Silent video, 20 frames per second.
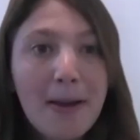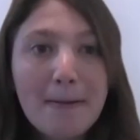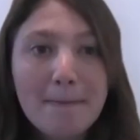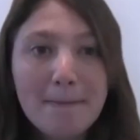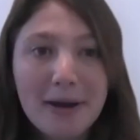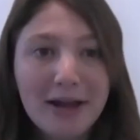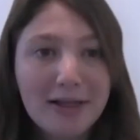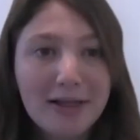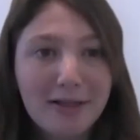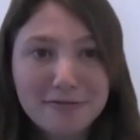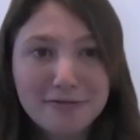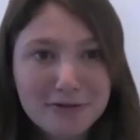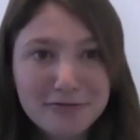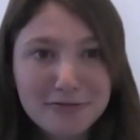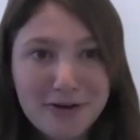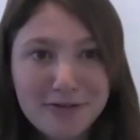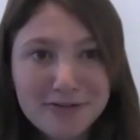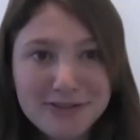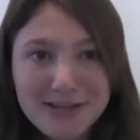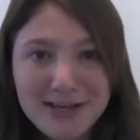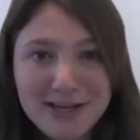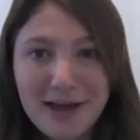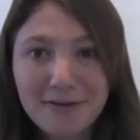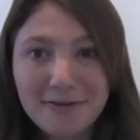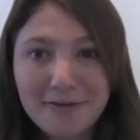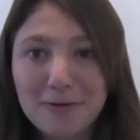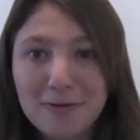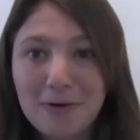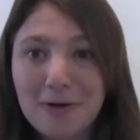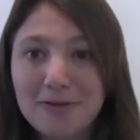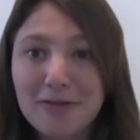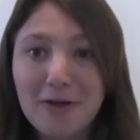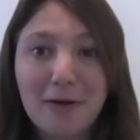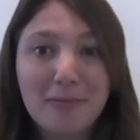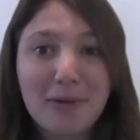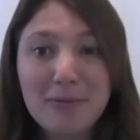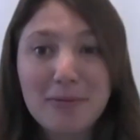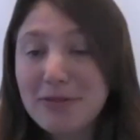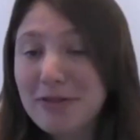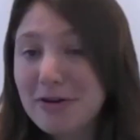but I loved her for everything else, so I thought
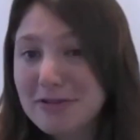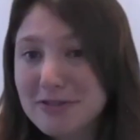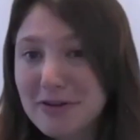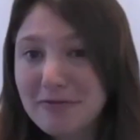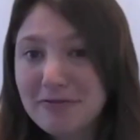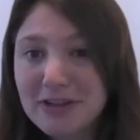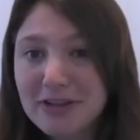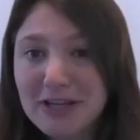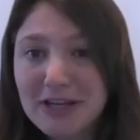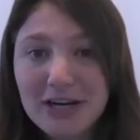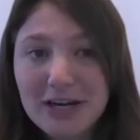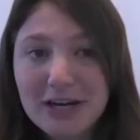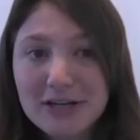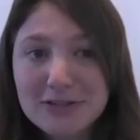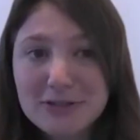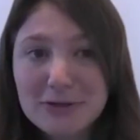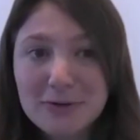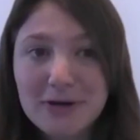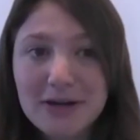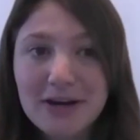maybe there's some validity to it.